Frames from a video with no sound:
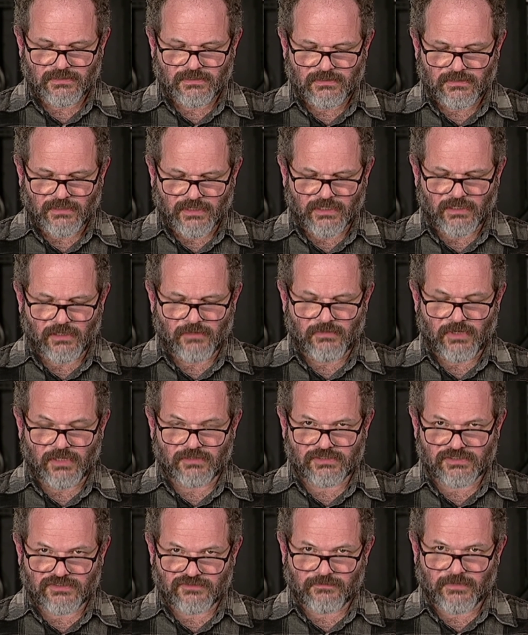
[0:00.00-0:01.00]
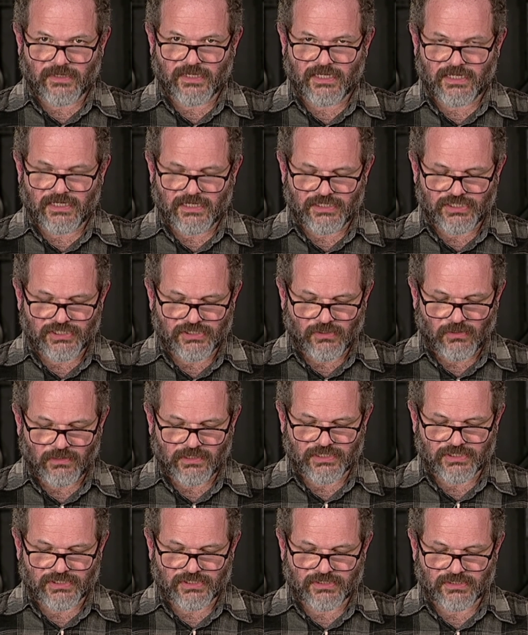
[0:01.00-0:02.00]
I owe most of my English
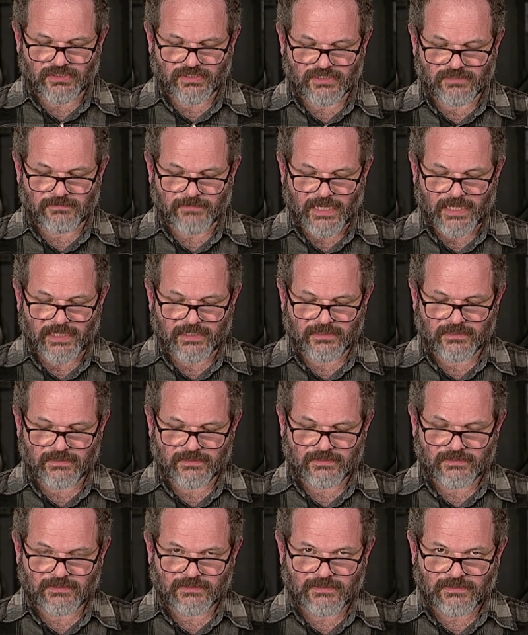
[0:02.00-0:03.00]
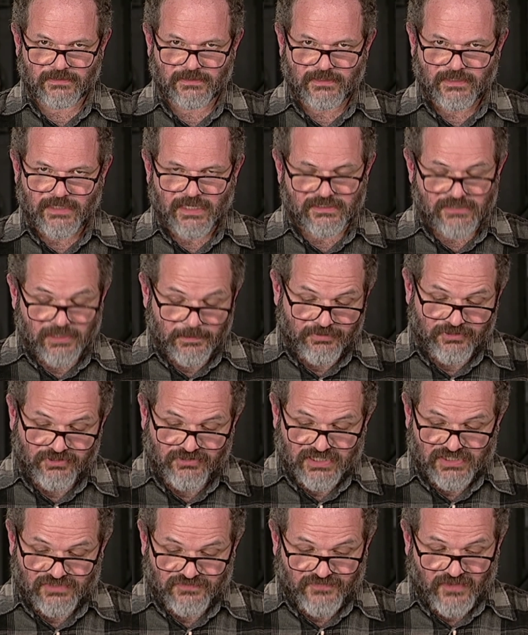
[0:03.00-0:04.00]
knowledge to this man. As I
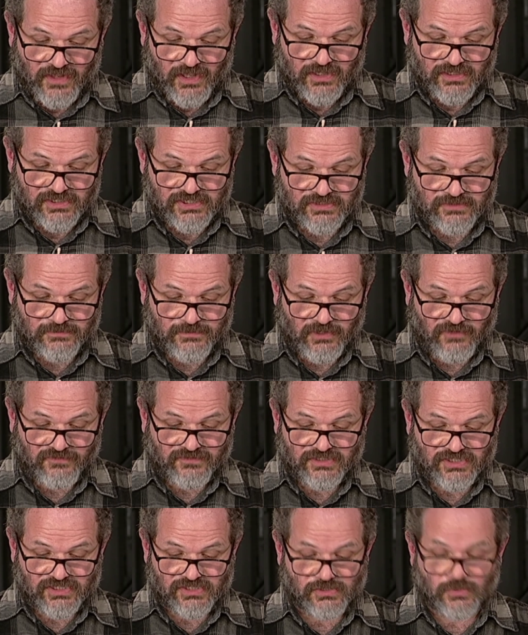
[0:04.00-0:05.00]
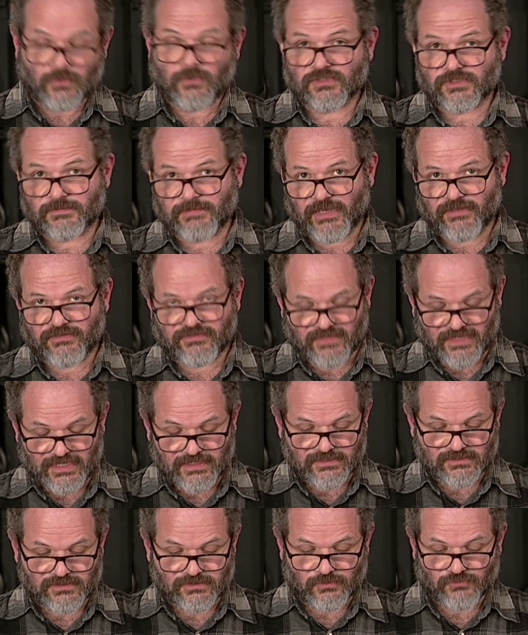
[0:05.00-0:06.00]
progressed fast, we often just talked about
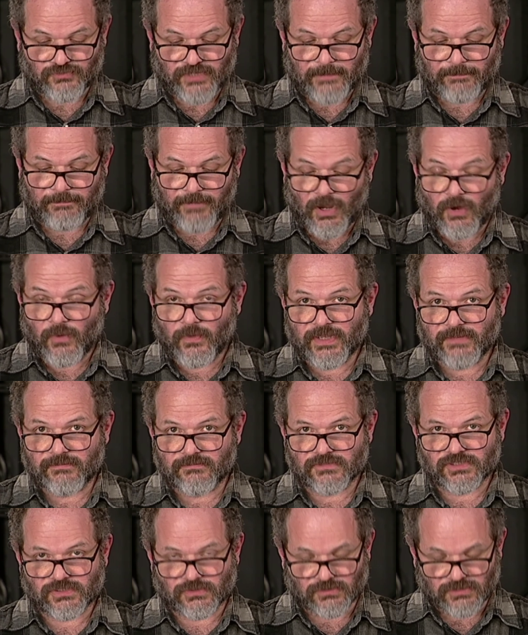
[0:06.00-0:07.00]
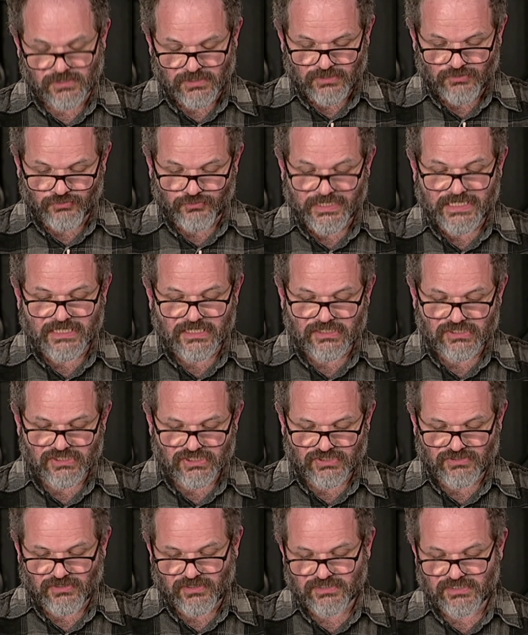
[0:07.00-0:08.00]
things or read poems or
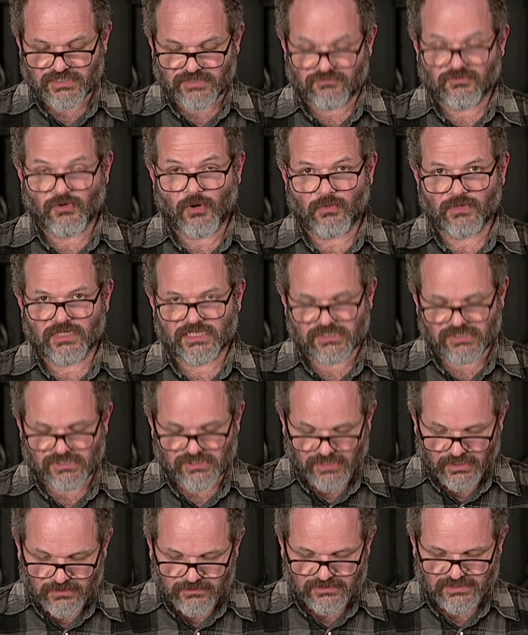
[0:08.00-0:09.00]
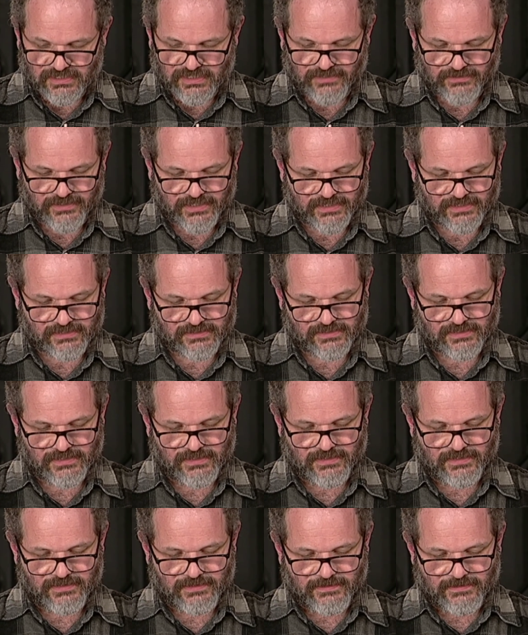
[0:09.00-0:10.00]
reconstructed Rolling Stones lyrics.
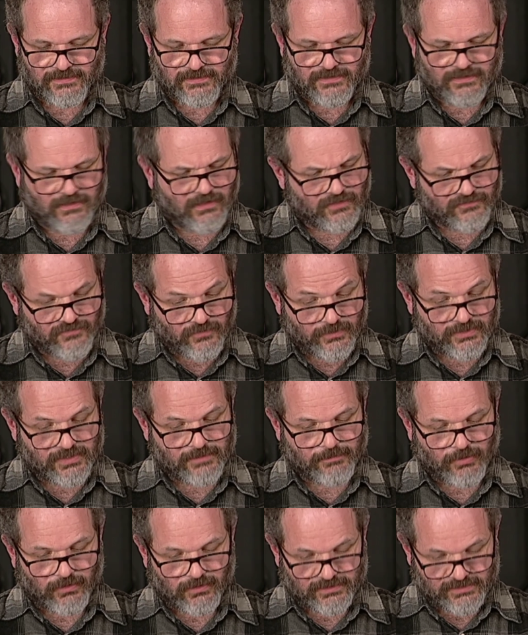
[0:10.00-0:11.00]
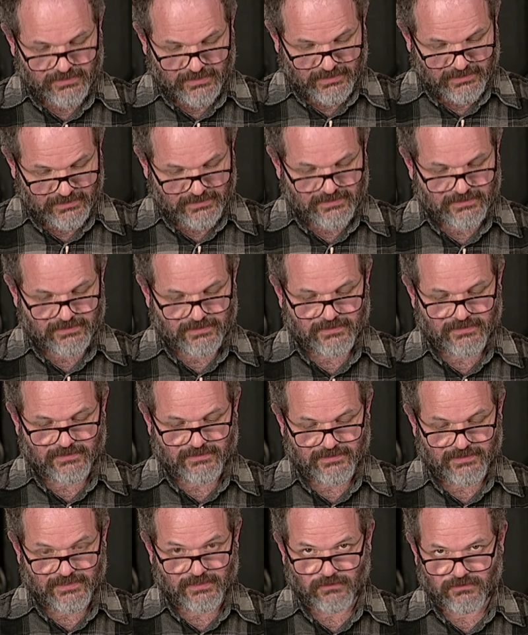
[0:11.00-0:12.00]
I avoided politics, and
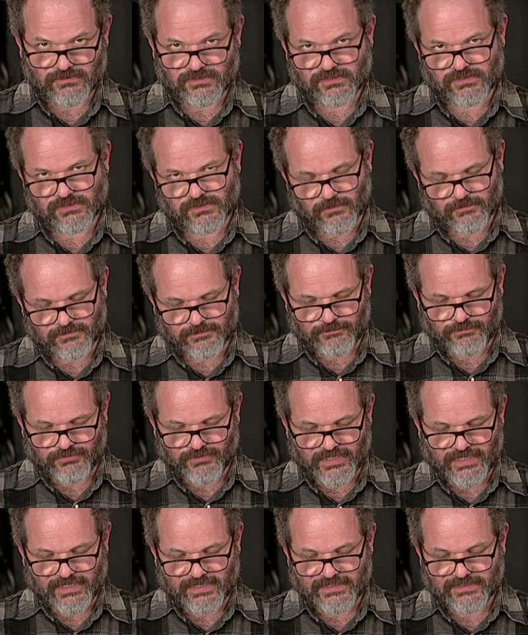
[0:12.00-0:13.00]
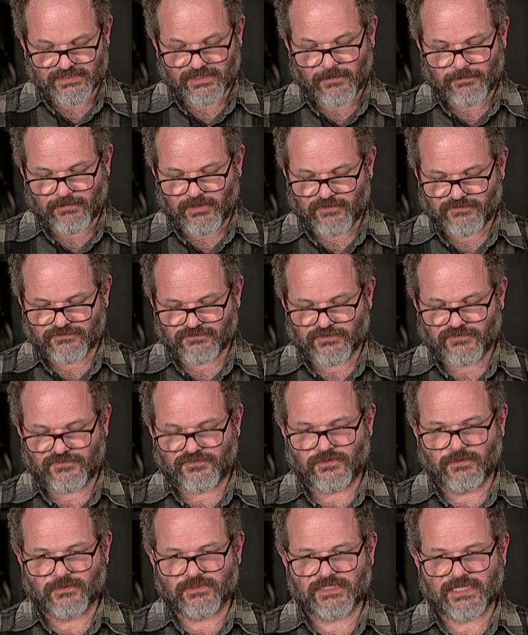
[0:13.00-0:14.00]
he also stopped bringing it up after a
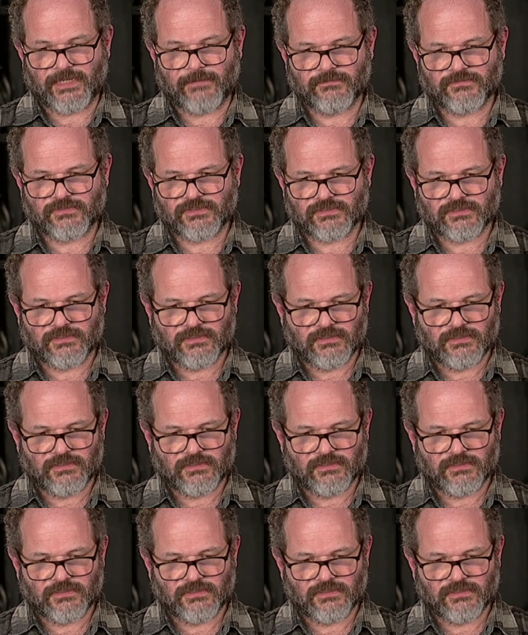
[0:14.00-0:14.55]
few attempts.